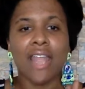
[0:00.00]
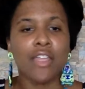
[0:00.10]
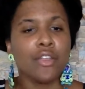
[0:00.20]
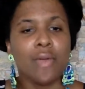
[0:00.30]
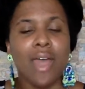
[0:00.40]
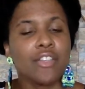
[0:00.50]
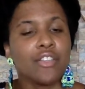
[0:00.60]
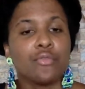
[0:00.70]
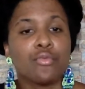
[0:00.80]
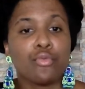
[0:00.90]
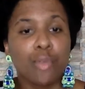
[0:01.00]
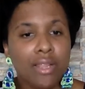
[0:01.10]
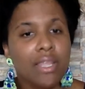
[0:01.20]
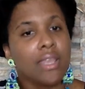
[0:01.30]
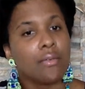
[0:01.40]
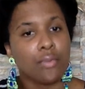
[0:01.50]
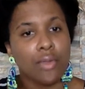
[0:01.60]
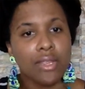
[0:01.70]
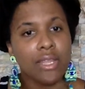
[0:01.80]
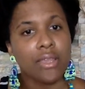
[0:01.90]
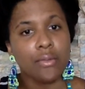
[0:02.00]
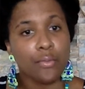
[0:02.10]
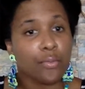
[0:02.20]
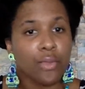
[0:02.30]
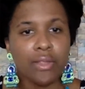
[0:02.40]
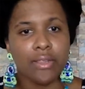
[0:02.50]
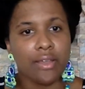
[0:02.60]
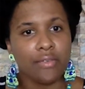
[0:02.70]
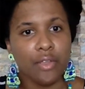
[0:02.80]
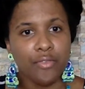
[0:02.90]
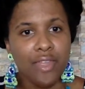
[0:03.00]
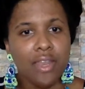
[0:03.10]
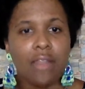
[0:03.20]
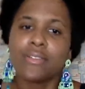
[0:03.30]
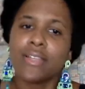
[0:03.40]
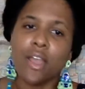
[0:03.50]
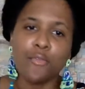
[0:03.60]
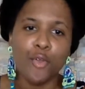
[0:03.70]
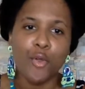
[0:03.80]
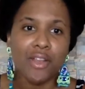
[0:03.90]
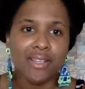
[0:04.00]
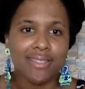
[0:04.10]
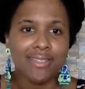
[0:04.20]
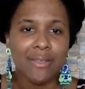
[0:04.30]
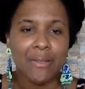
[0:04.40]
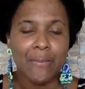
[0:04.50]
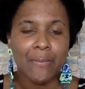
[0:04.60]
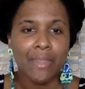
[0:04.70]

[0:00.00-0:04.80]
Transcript: you know what? I just really, really, really love your feet. And I was like, of course.